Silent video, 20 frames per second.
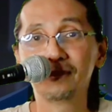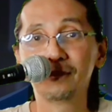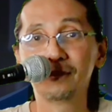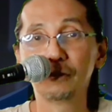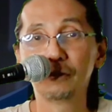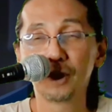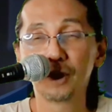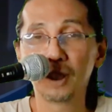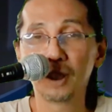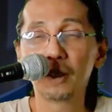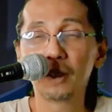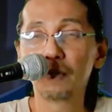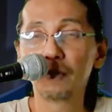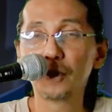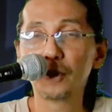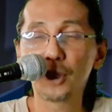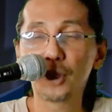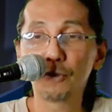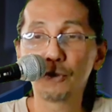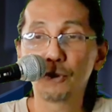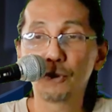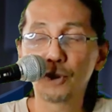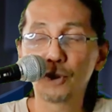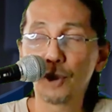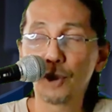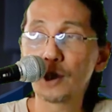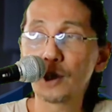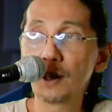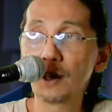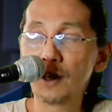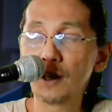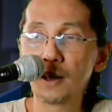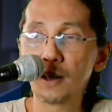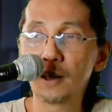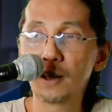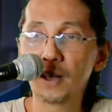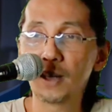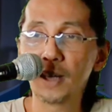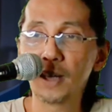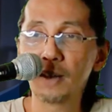Which, uh, which is which was
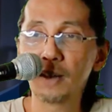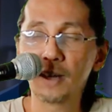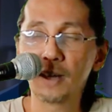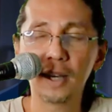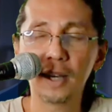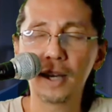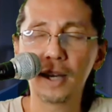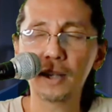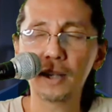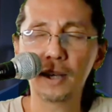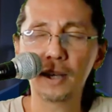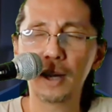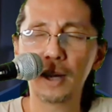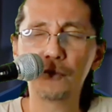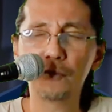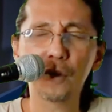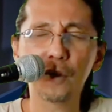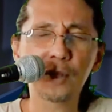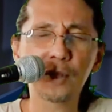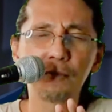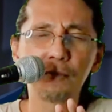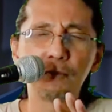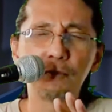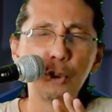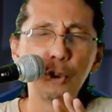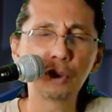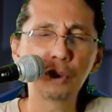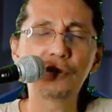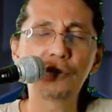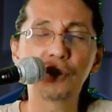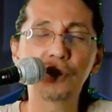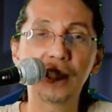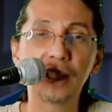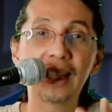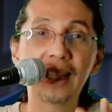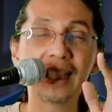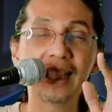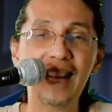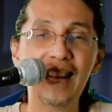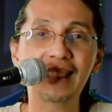uh, it, it it was a
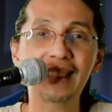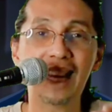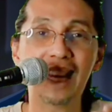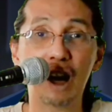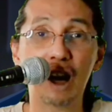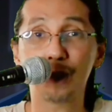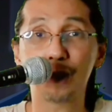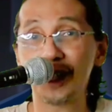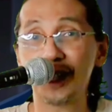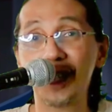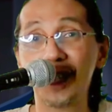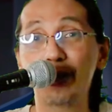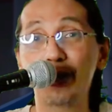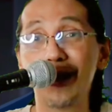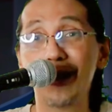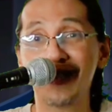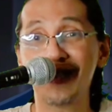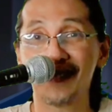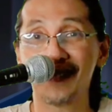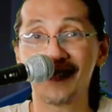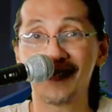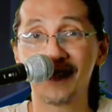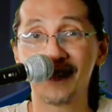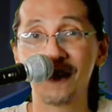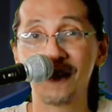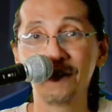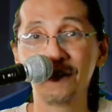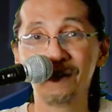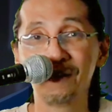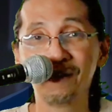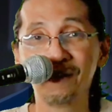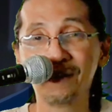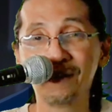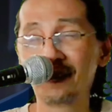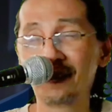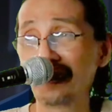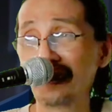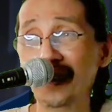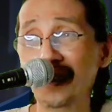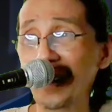beautifully laid out sequence.
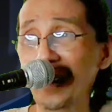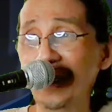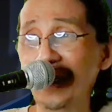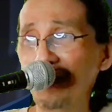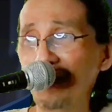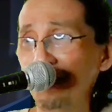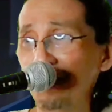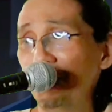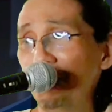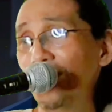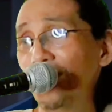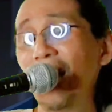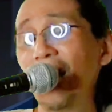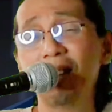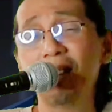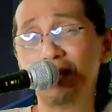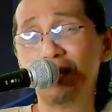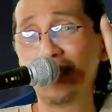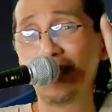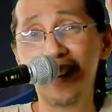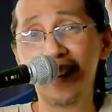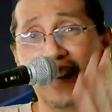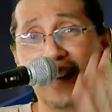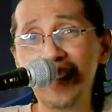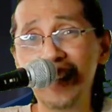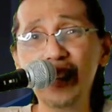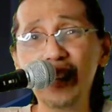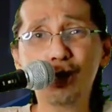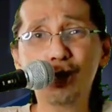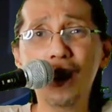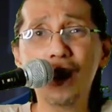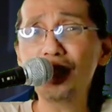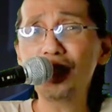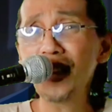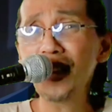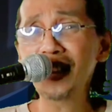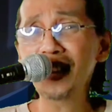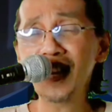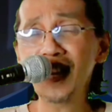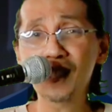I can't, basta, I can't
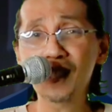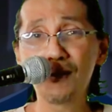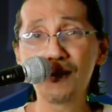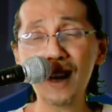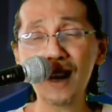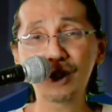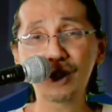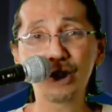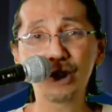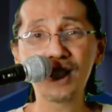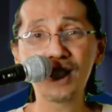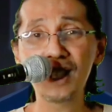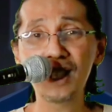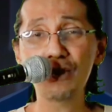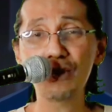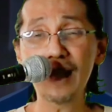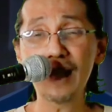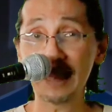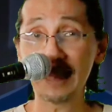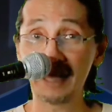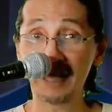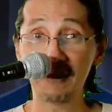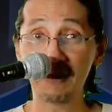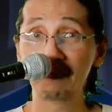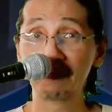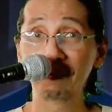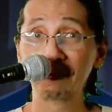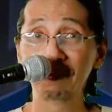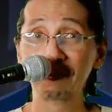qualify that as a backstory sequence.